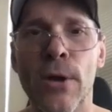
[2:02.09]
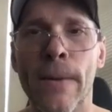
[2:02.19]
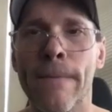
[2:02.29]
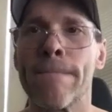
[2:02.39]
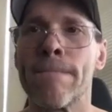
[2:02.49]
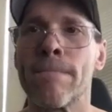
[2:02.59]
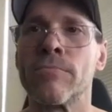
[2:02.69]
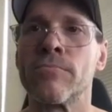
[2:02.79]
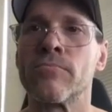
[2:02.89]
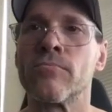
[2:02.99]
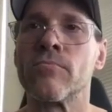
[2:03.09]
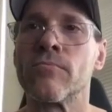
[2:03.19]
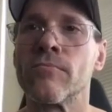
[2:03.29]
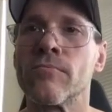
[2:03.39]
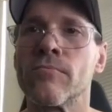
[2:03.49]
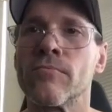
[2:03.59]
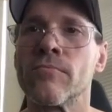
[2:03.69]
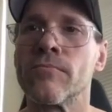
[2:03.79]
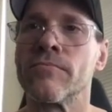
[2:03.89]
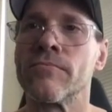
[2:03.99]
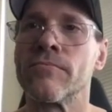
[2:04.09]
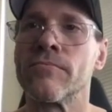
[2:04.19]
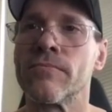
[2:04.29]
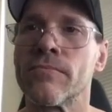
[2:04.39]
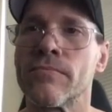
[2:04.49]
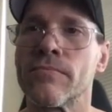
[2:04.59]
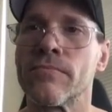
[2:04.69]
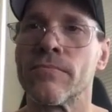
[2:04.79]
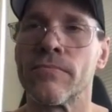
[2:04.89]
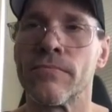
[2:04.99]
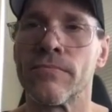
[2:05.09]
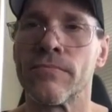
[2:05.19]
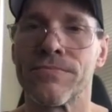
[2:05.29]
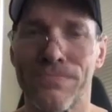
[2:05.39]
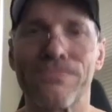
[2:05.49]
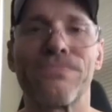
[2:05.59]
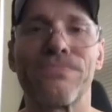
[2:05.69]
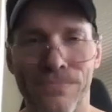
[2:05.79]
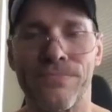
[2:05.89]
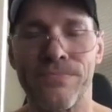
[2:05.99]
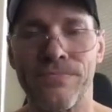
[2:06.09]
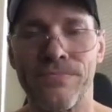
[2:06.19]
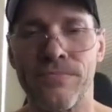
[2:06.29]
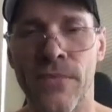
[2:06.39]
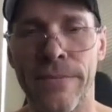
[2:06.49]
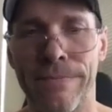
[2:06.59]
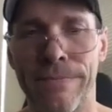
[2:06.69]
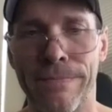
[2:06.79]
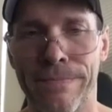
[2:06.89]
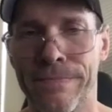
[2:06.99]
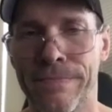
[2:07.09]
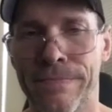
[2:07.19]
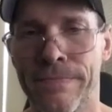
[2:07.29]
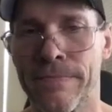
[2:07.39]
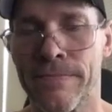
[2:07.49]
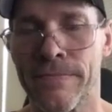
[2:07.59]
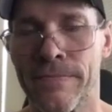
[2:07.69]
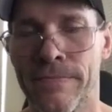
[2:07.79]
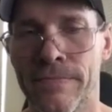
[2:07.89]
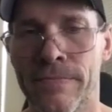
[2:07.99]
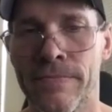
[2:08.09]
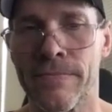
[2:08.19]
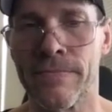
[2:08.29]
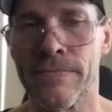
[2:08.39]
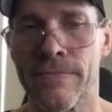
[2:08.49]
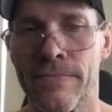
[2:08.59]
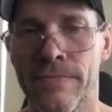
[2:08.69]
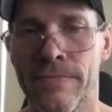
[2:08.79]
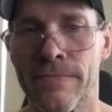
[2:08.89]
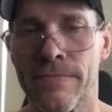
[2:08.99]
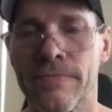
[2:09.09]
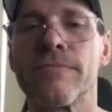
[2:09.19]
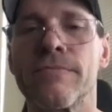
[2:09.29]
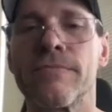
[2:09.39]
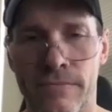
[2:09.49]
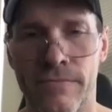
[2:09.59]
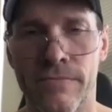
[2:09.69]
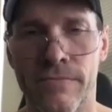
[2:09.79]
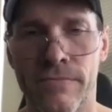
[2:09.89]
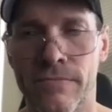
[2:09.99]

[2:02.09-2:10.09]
This person isn't speaking.